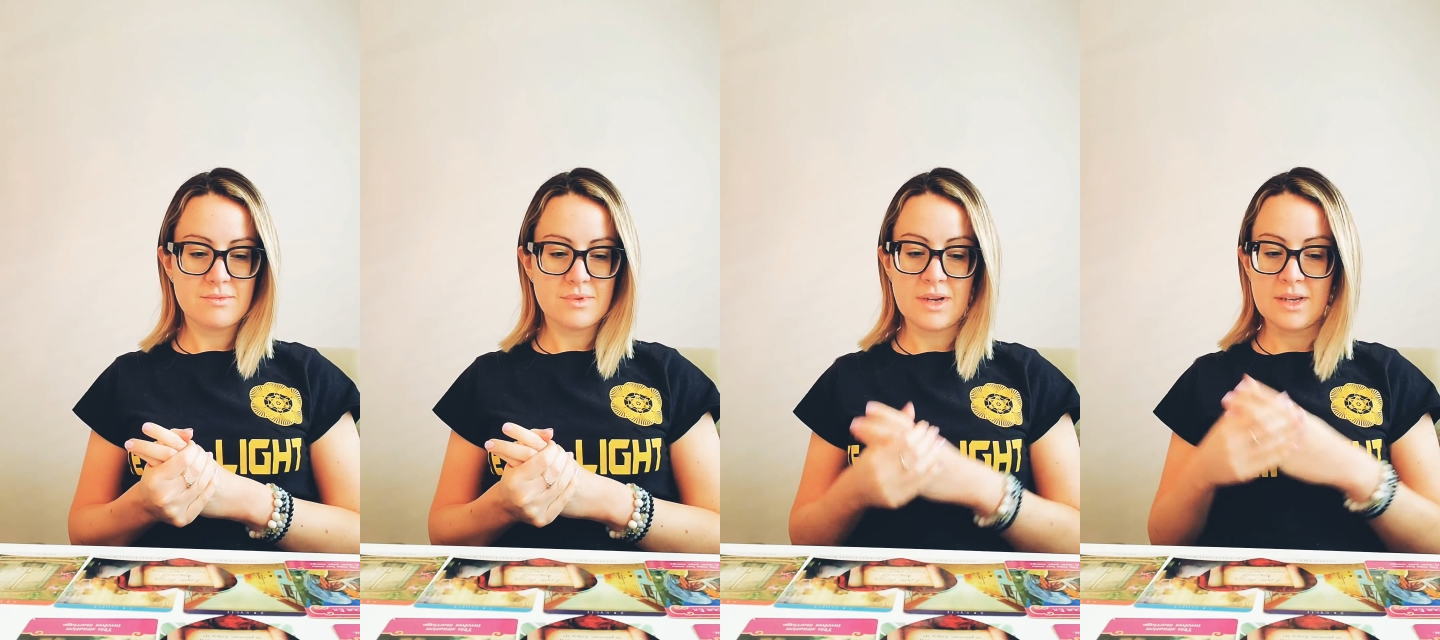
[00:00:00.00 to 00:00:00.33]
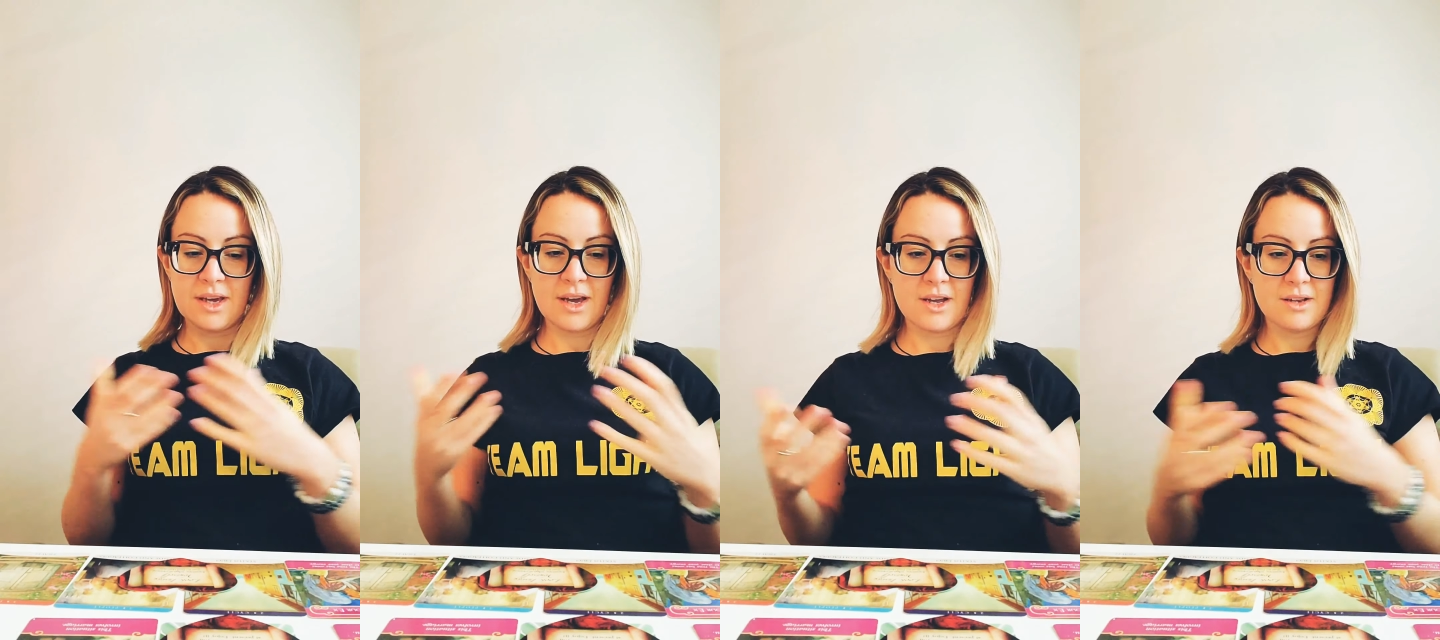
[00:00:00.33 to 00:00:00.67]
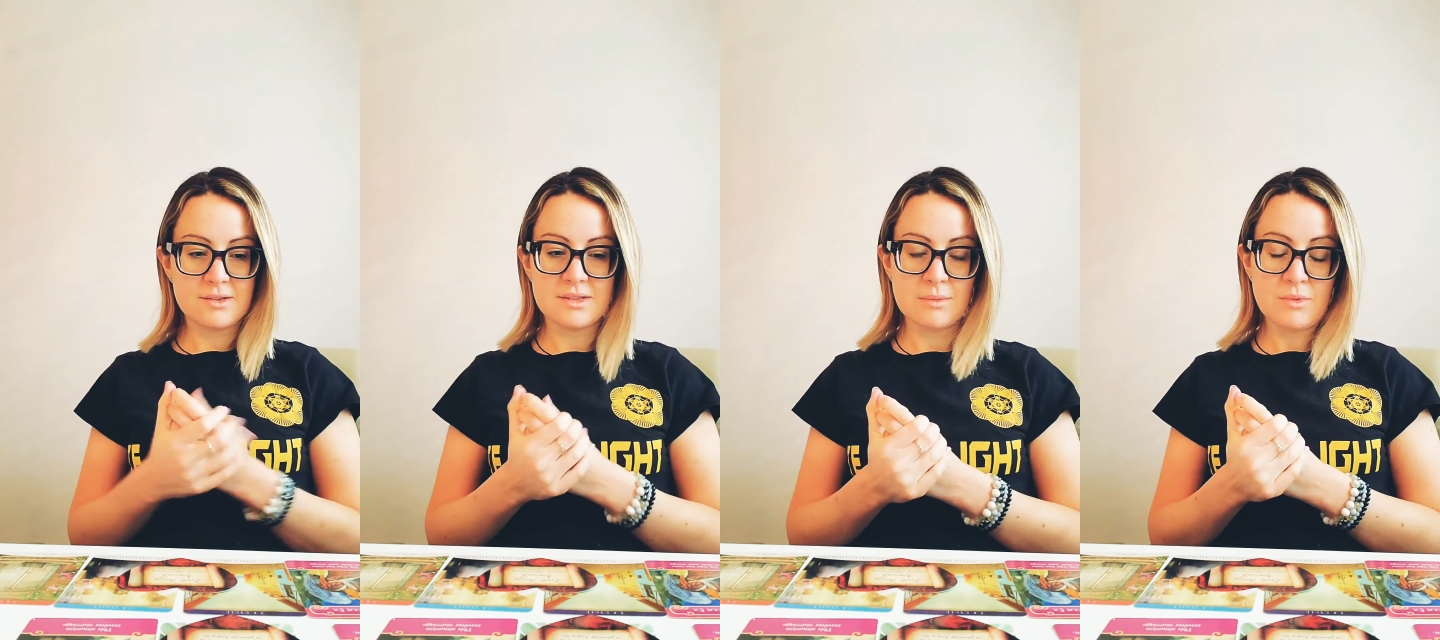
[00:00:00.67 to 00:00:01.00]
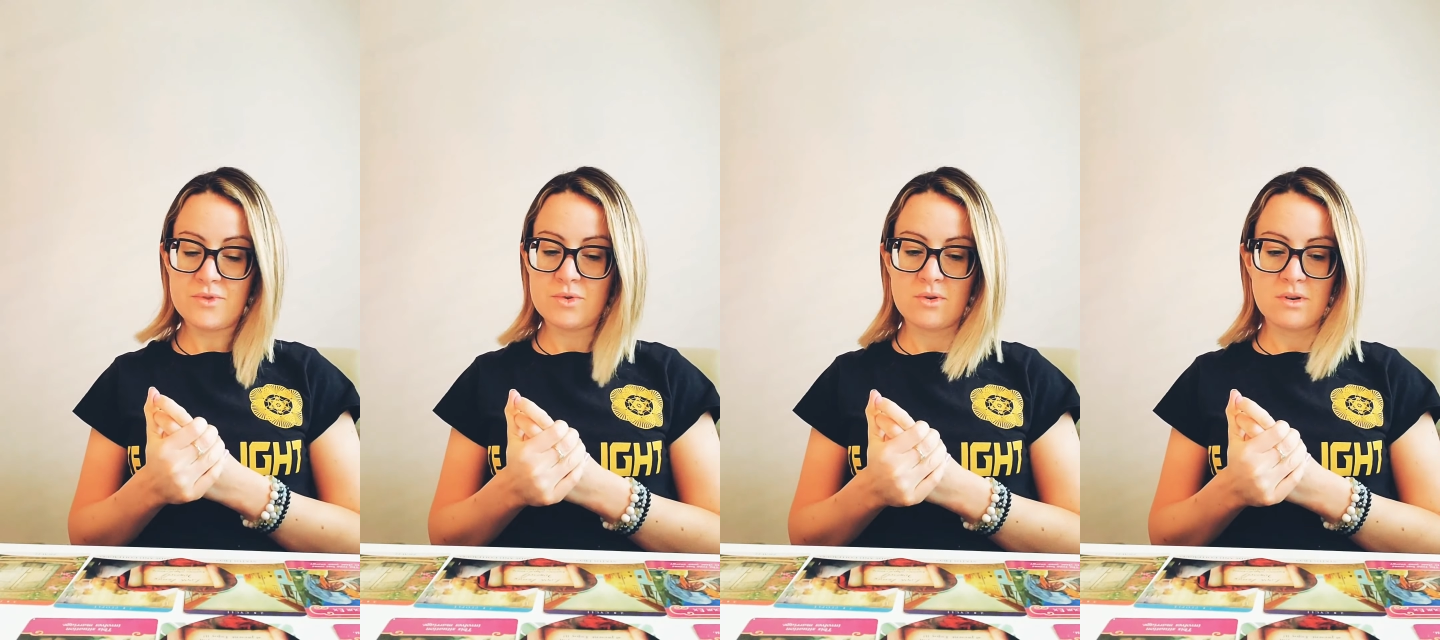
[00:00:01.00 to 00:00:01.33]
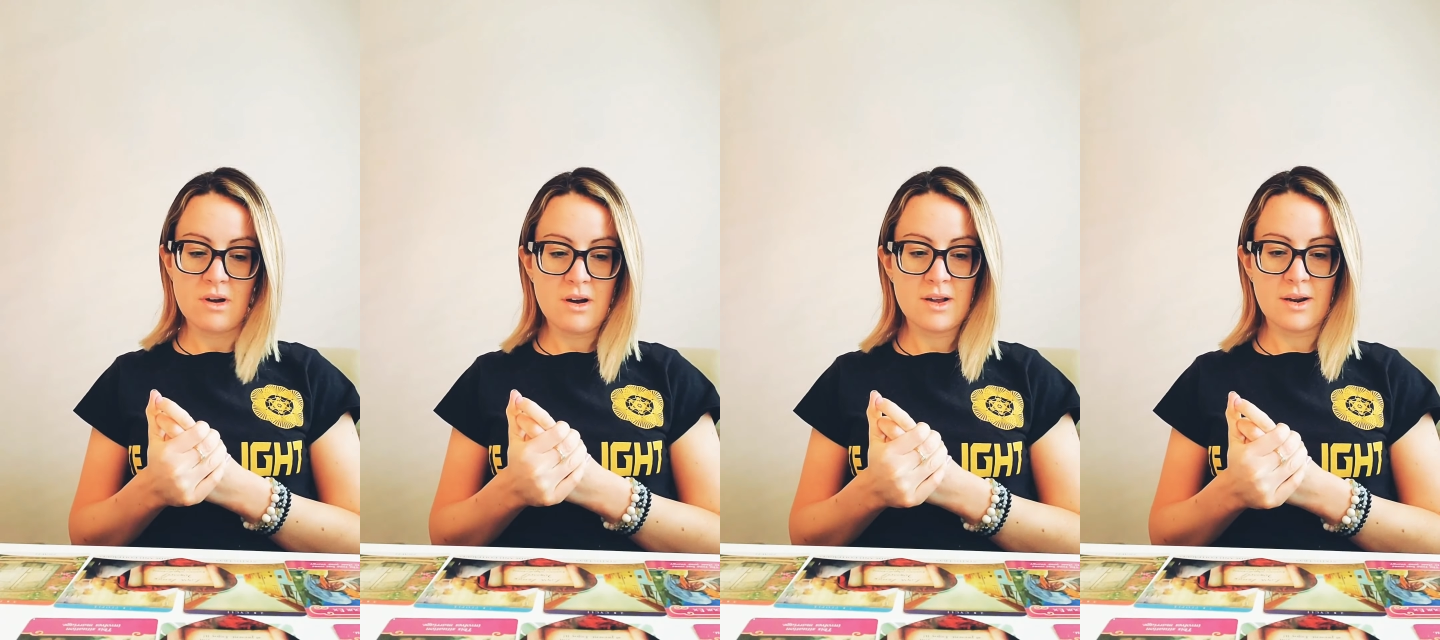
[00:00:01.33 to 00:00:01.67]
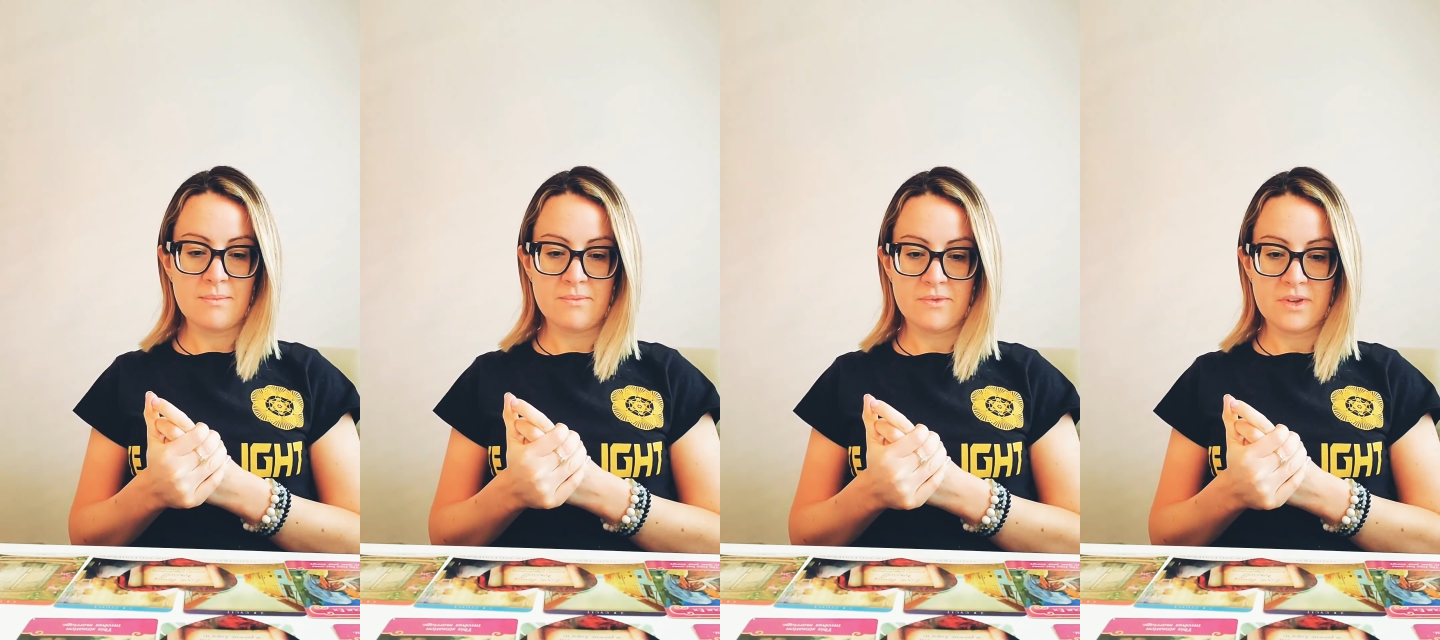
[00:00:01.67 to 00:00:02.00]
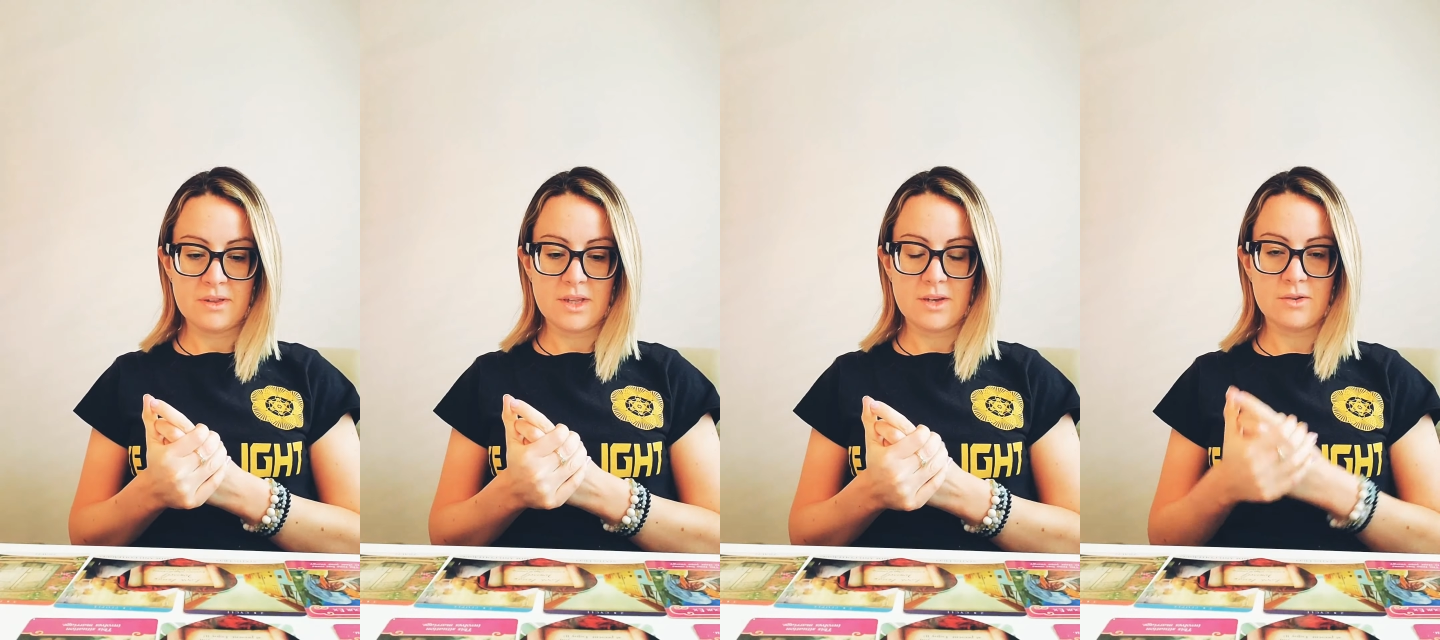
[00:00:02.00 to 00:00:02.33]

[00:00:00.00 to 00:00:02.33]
Again, some of you are not, I'm feeling.